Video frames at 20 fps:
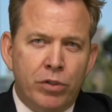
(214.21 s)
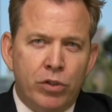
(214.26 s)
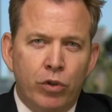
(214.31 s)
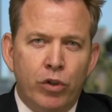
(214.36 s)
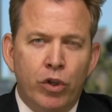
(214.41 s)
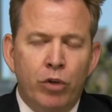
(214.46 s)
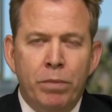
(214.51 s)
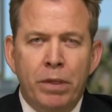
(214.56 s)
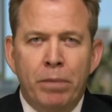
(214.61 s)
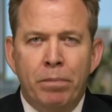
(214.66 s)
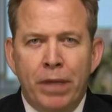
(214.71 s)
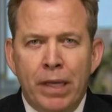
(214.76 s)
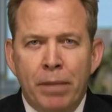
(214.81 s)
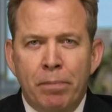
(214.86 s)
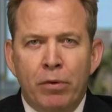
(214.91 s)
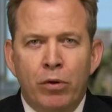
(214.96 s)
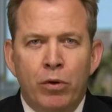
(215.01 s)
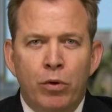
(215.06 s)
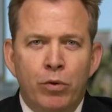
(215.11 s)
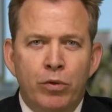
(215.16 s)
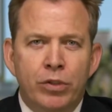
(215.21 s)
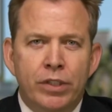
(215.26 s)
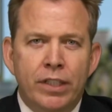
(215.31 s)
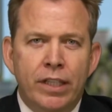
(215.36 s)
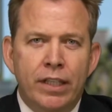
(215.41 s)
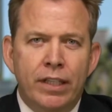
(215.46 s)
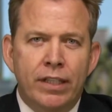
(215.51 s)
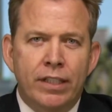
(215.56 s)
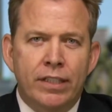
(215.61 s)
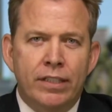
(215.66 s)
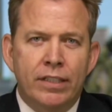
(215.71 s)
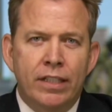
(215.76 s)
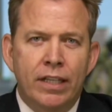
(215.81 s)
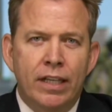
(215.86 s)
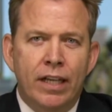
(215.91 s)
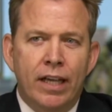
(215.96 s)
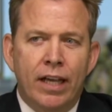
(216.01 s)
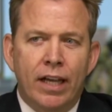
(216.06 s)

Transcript: So there'll be people who see this